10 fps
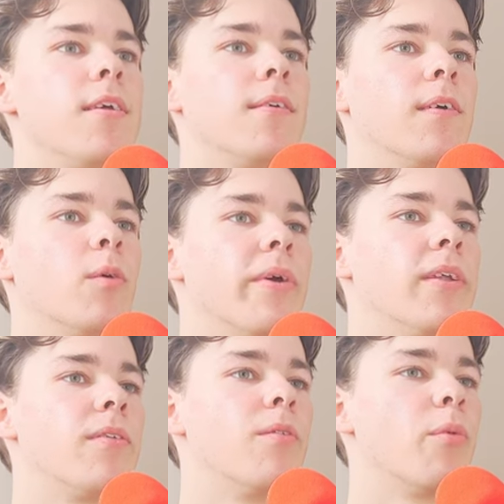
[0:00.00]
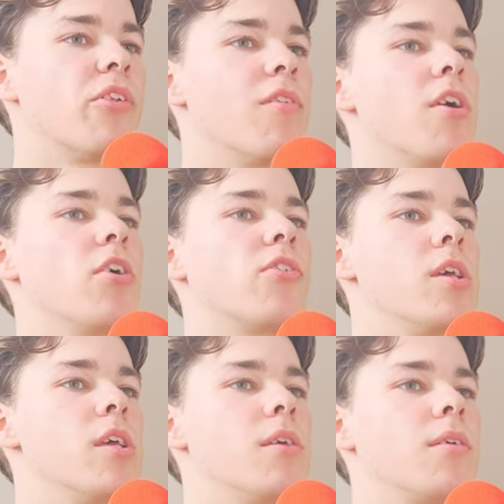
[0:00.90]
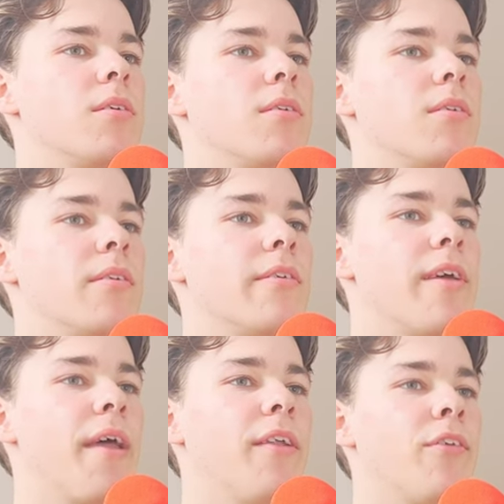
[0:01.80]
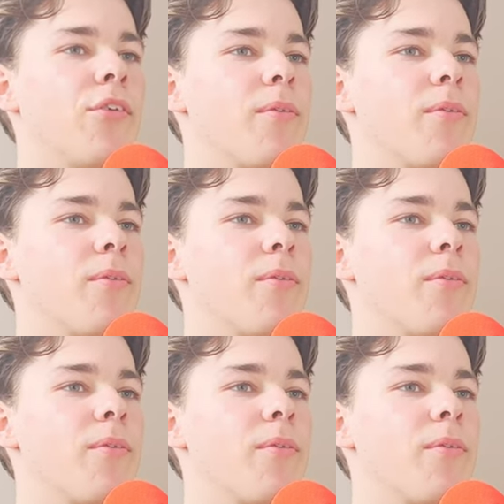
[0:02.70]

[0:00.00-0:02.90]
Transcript: a little bit Wizard of Ozzy, and